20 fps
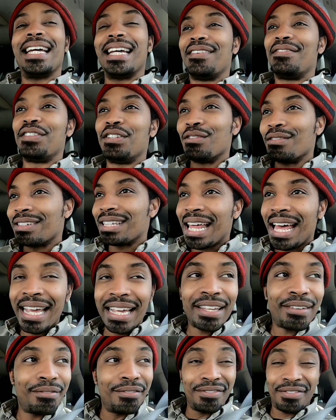If you
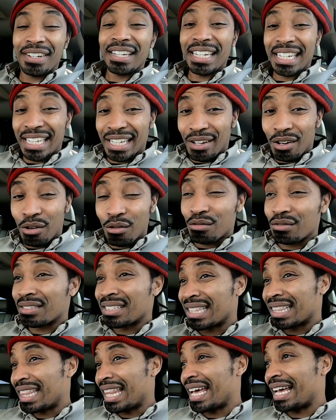like
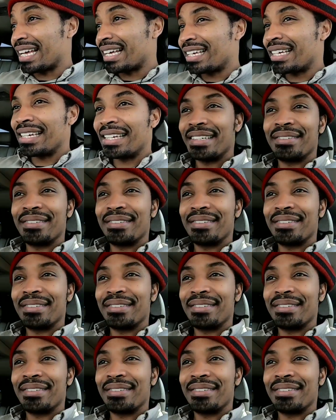videos like